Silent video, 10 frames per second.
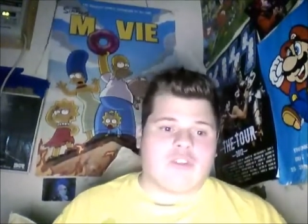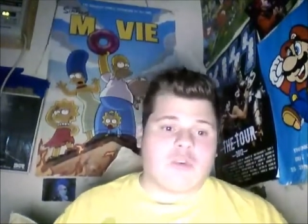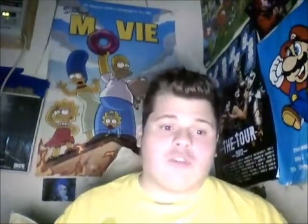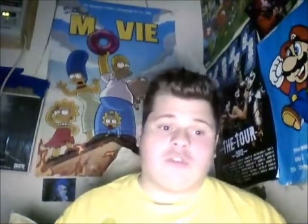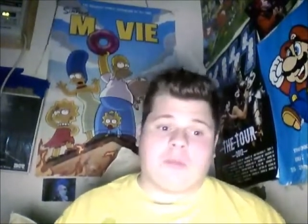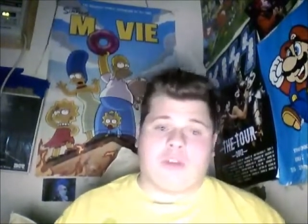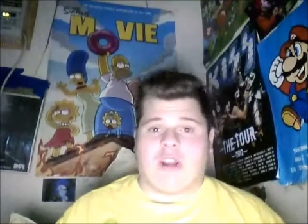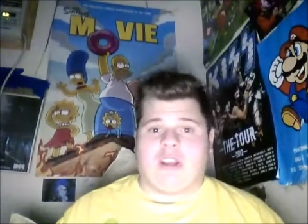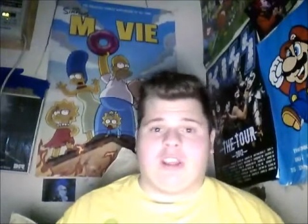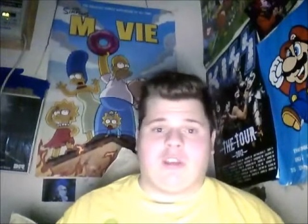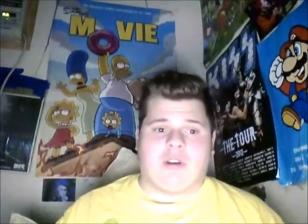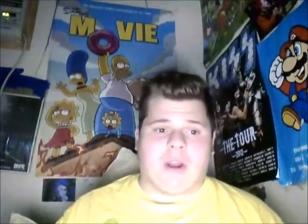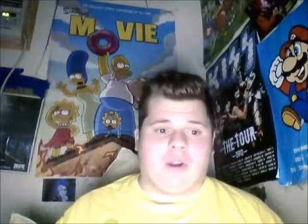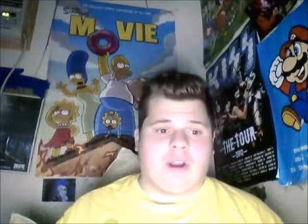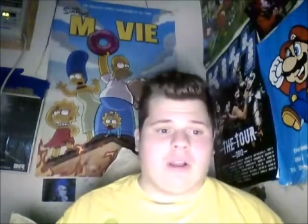This horse used to be trained here in
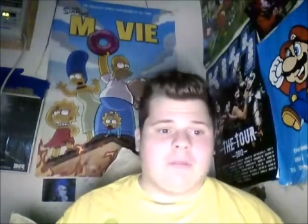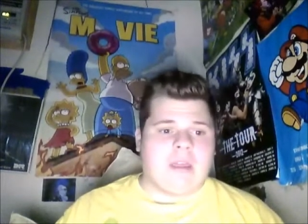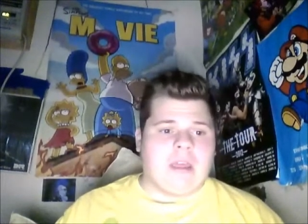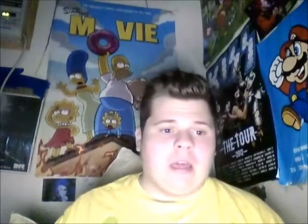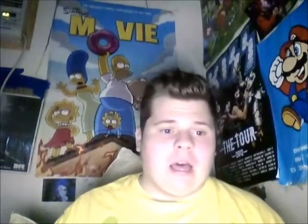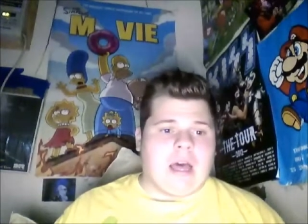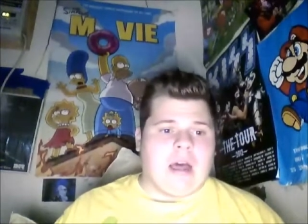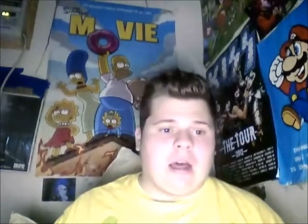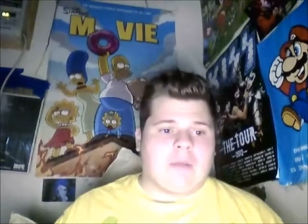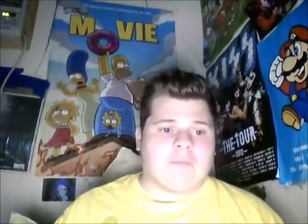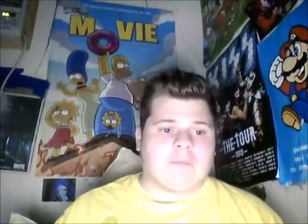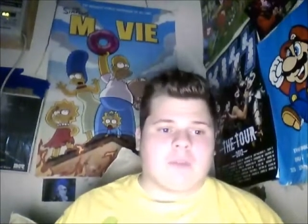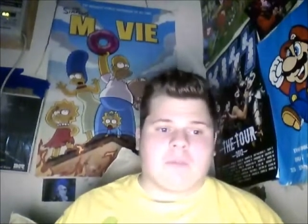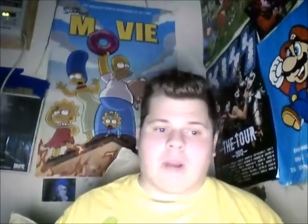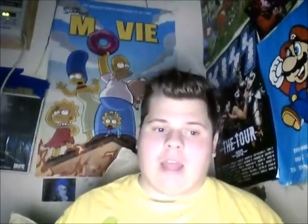America,
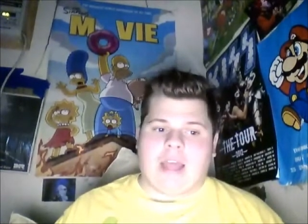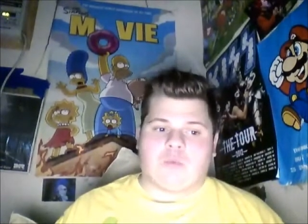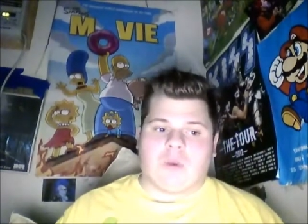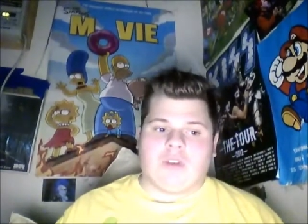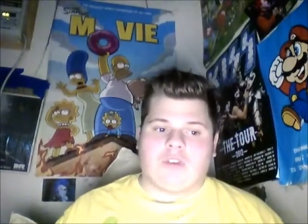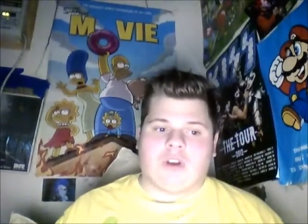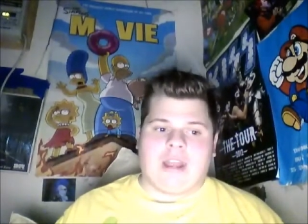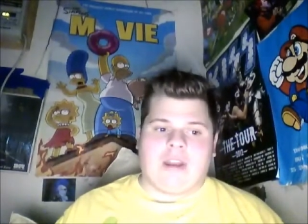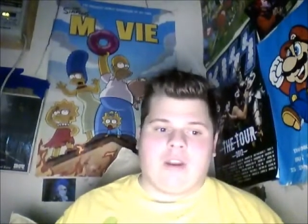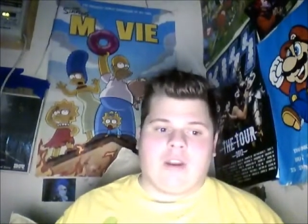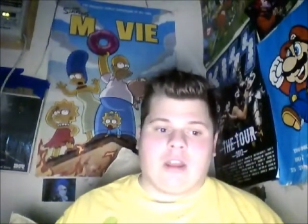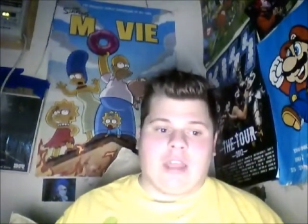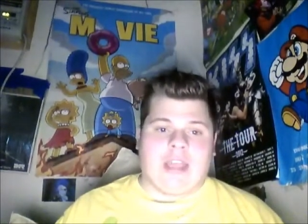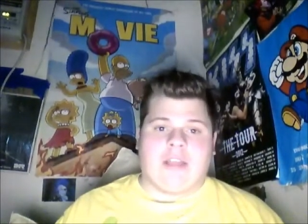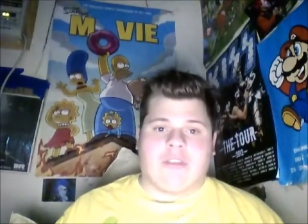but has one start in
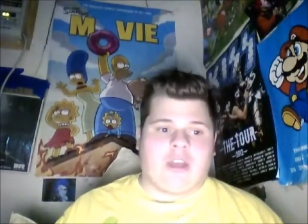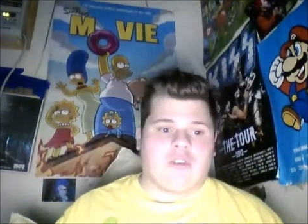England.